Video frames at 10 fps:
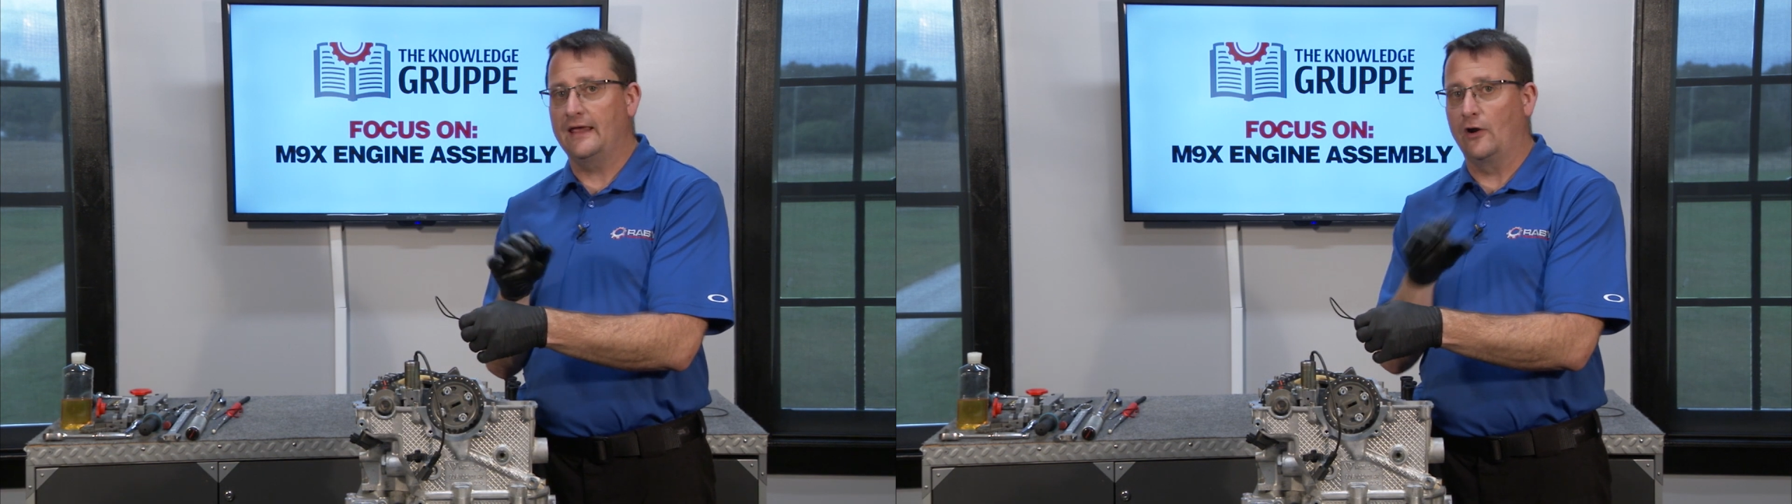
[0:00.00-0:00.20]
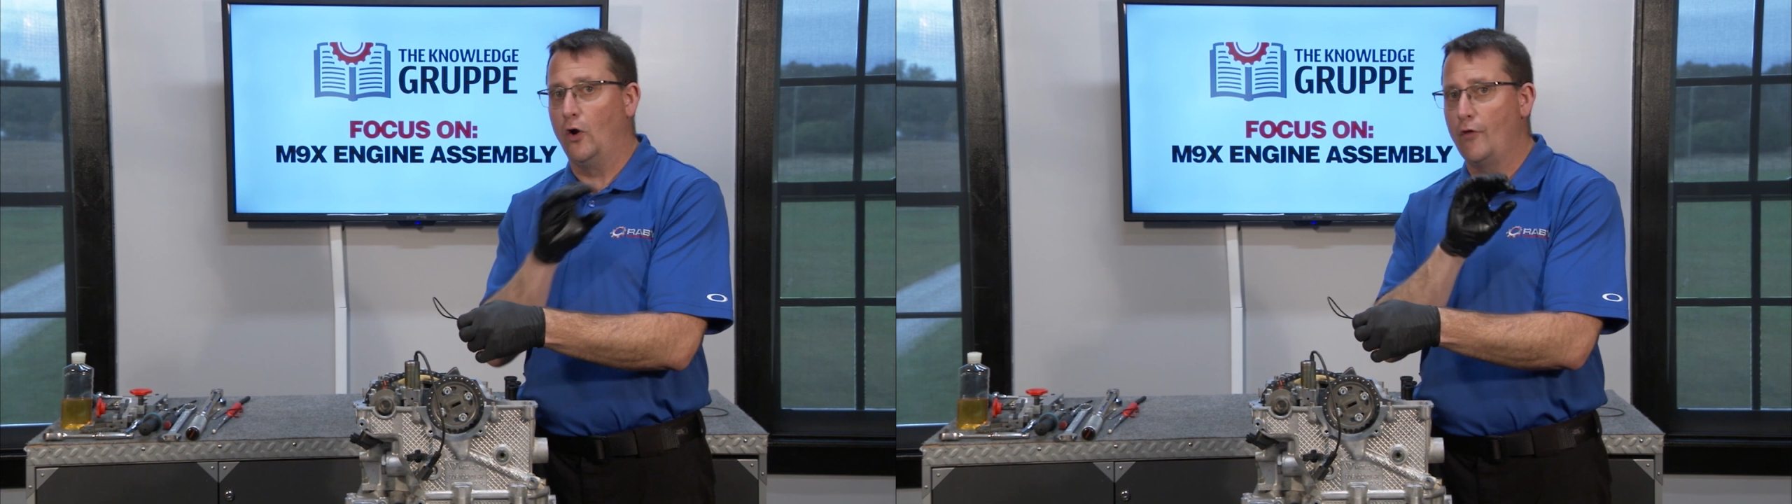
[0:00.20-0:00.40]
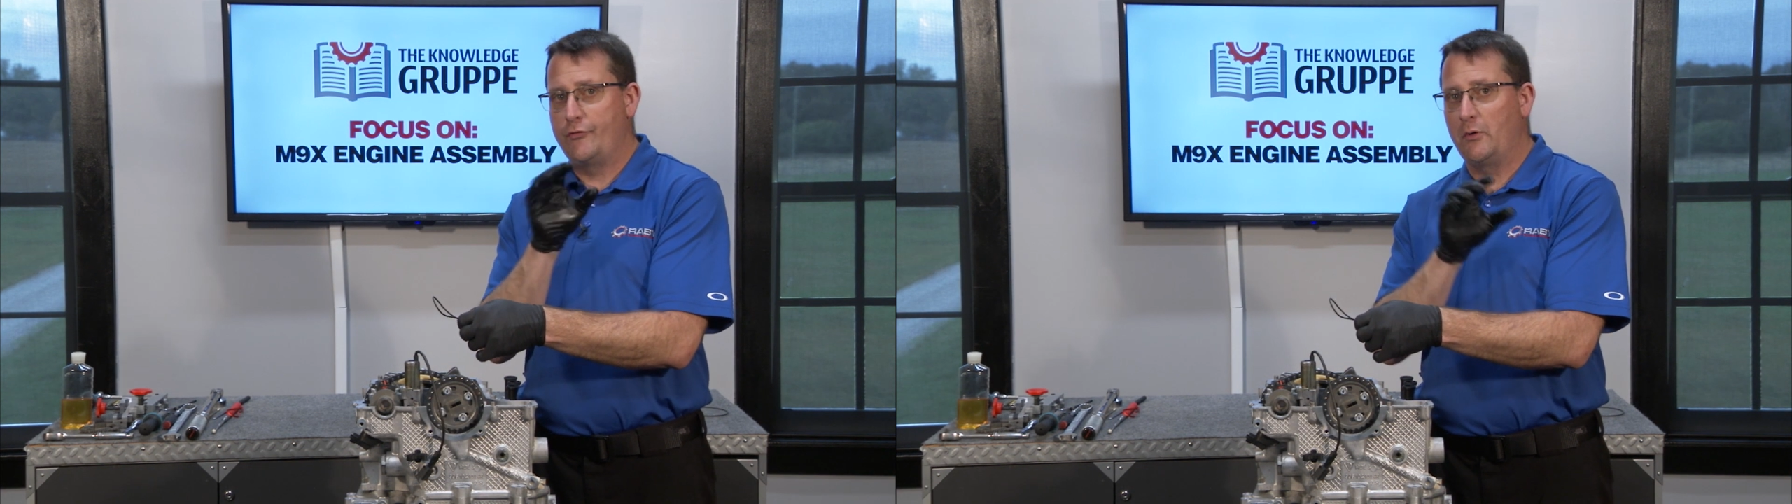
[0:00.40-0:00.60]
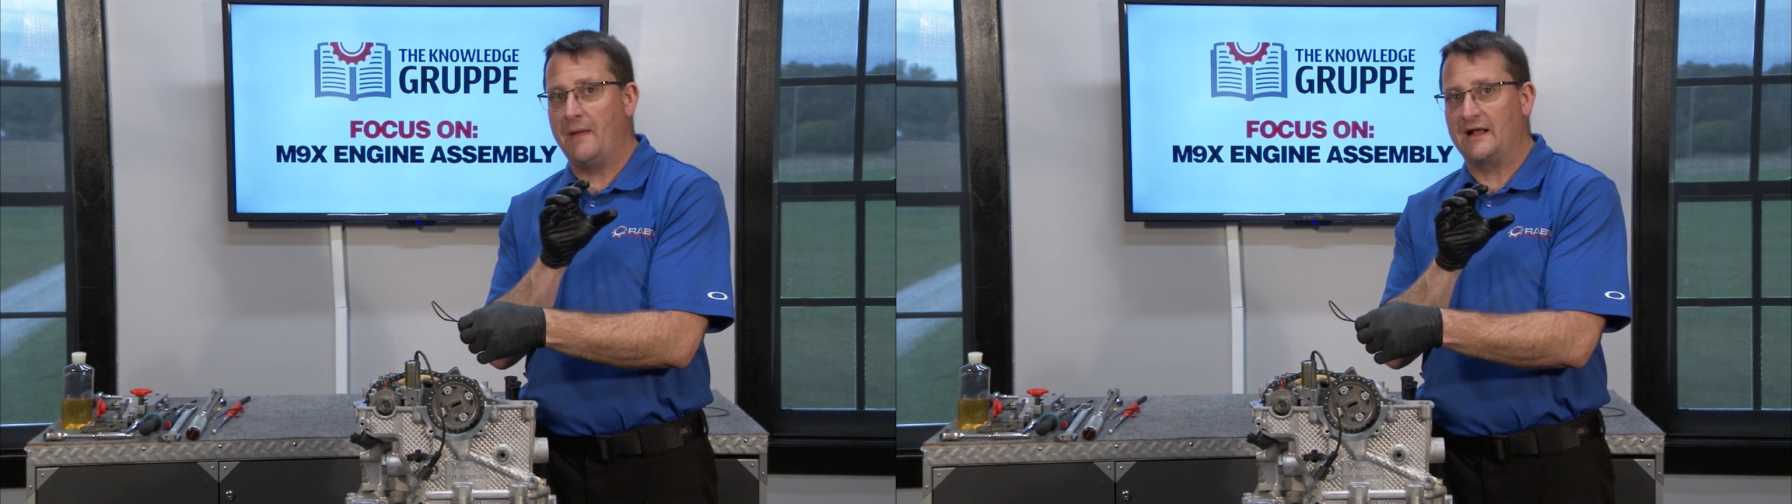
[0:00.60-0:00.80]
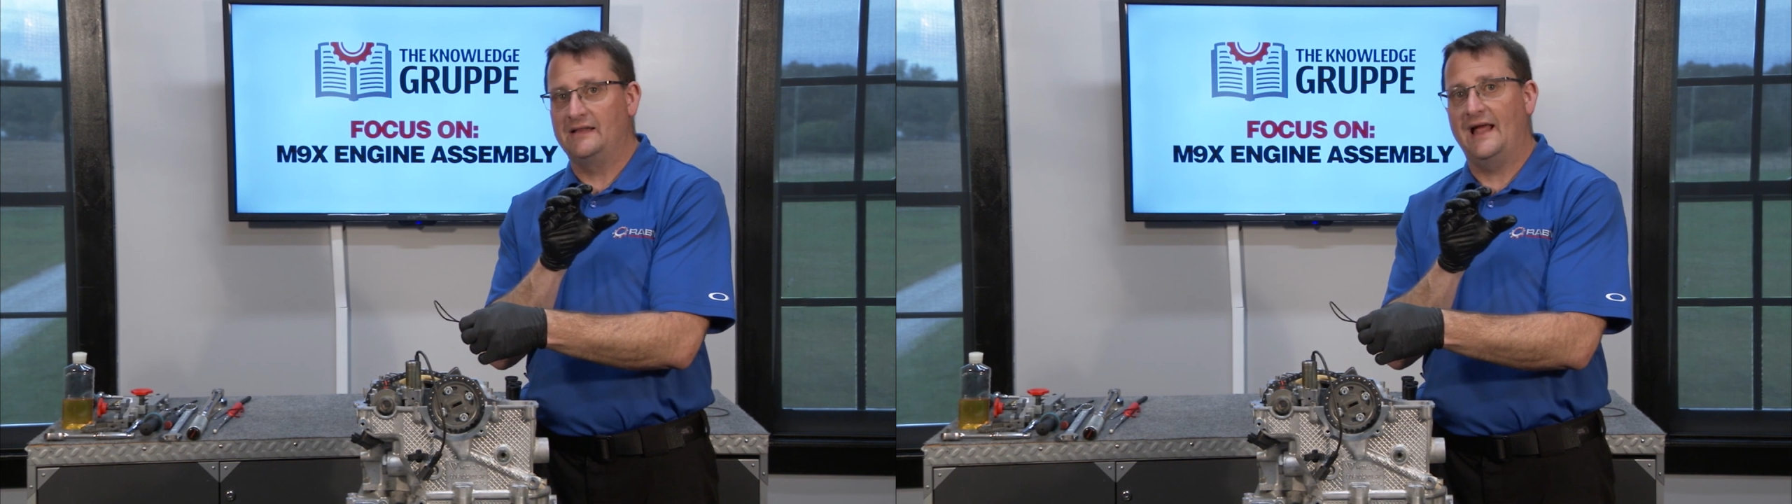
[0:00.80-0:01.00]
and all through
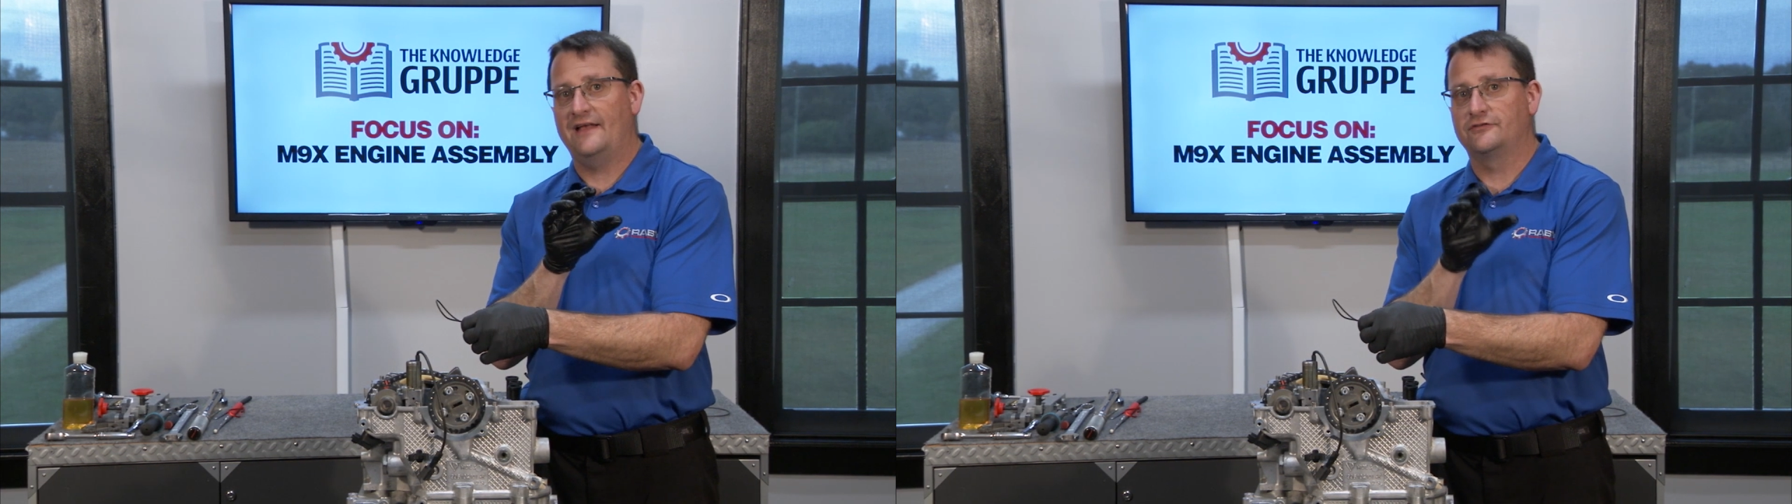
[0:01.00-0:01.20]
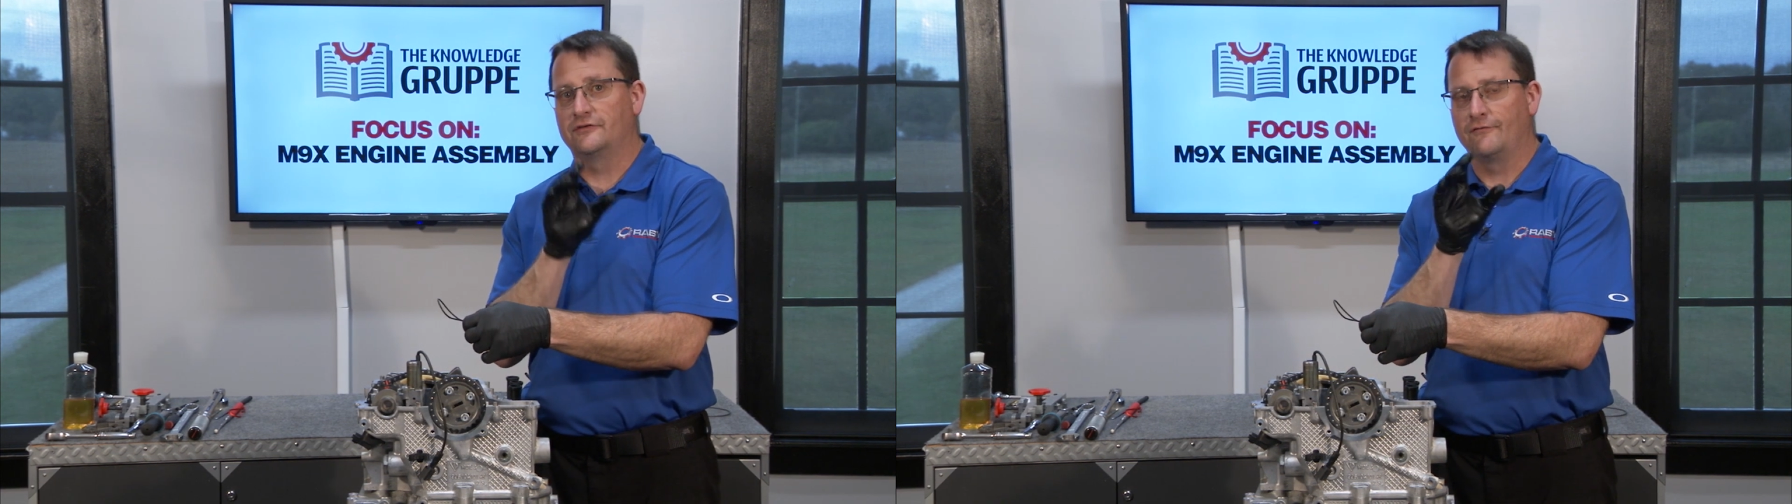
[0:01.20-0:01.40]
my classes,